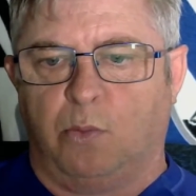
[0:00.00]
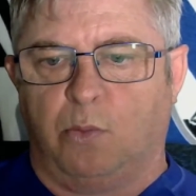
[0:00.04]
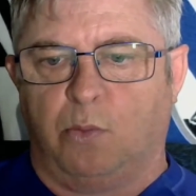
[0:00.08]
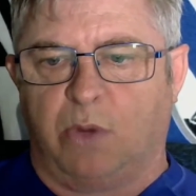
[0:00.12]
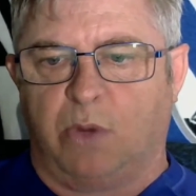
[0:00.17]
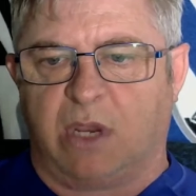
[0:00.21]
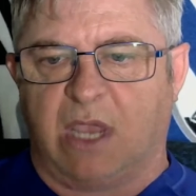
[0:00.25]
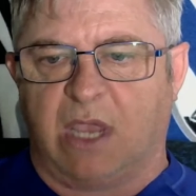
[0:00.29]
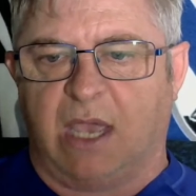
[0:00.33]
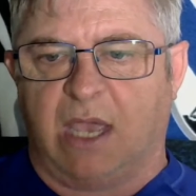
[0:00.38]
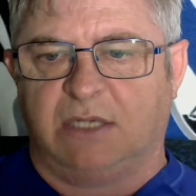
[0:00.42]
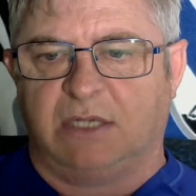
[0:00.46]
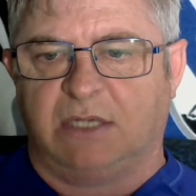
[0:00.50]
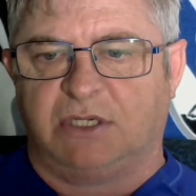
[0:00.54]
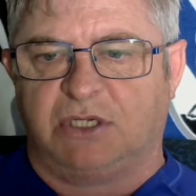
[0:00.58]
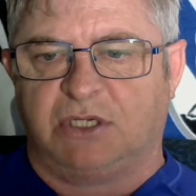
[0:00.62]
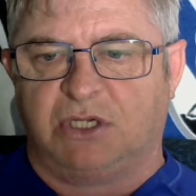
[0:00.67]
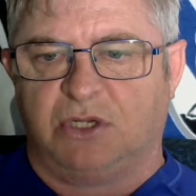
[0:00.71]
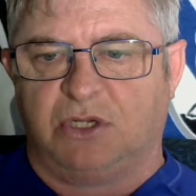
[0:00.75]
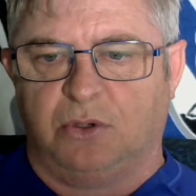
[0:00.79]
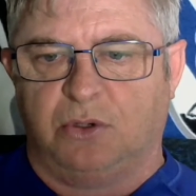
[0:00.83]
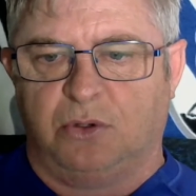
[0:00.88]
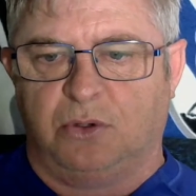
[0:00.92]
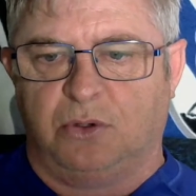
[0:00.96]
regards
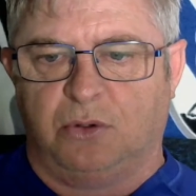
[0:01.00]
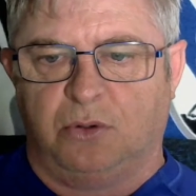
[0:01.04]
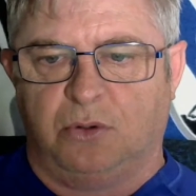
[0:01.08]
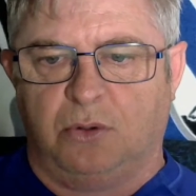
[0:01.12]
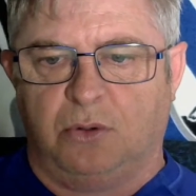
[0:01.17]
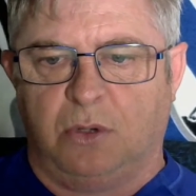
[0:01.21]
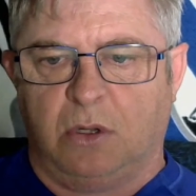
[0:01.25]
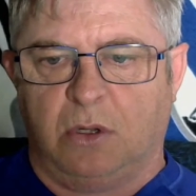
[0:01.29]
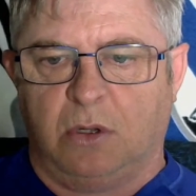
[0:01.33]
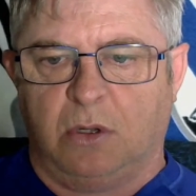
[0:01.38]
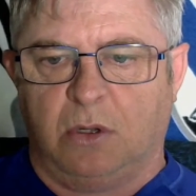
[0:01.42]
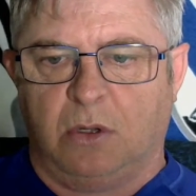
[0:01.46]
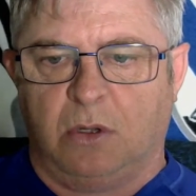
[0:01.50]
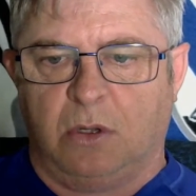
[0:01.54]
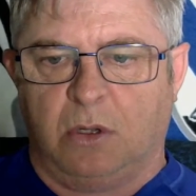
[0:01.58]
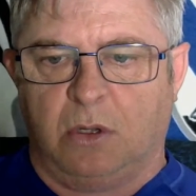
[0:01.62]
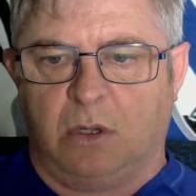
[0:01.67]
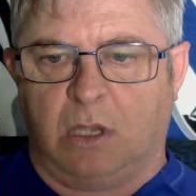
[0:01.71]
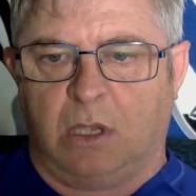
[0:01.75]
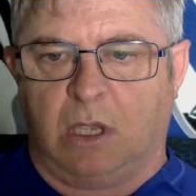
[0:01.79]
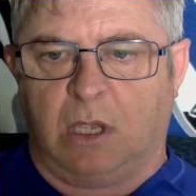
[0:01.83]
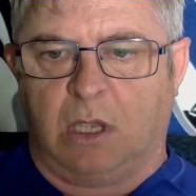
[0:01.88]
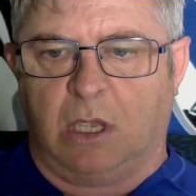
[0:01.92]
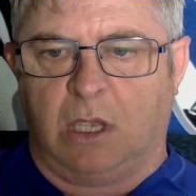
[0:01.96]
to
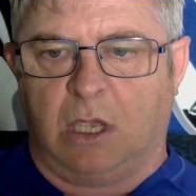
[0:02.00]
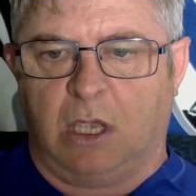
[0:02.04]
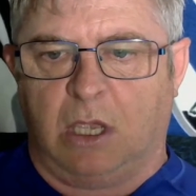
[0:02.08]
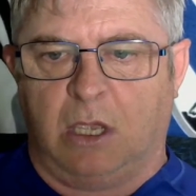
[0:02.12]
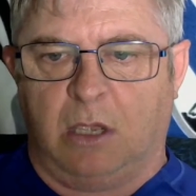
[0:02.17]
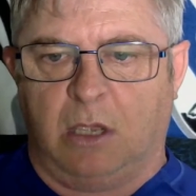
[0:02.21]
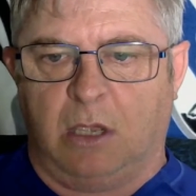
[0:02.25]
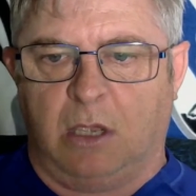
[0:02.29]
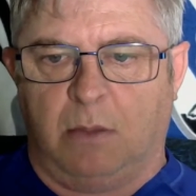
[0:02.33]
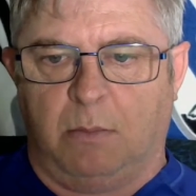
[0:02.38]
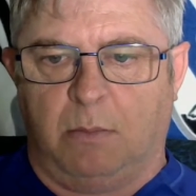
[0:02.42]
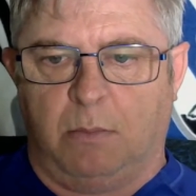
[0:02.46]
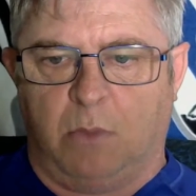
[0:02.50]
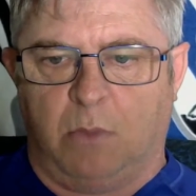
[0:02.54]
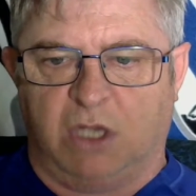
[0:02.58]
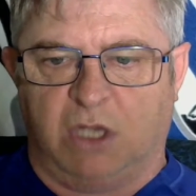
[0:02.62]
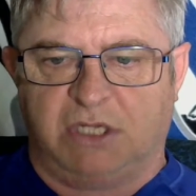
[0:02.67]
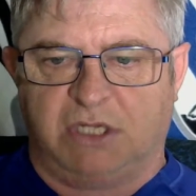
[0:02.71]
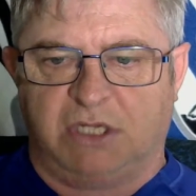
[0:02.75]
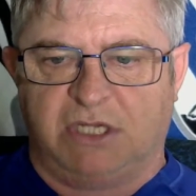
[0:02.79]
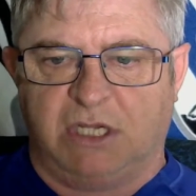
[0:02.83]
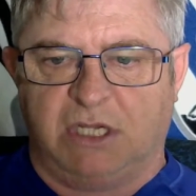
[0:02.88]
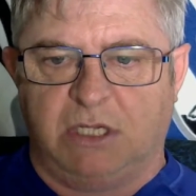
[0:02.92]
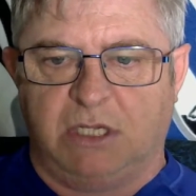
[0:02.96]

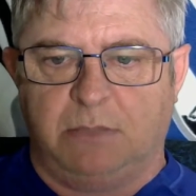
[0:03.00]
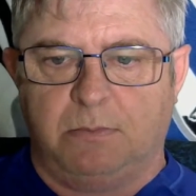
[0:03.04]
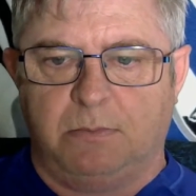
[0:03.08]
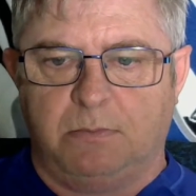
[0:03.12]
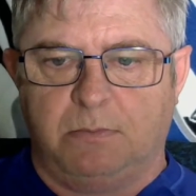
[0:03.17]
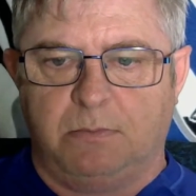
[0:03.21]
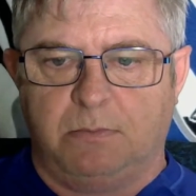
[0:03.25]
my team.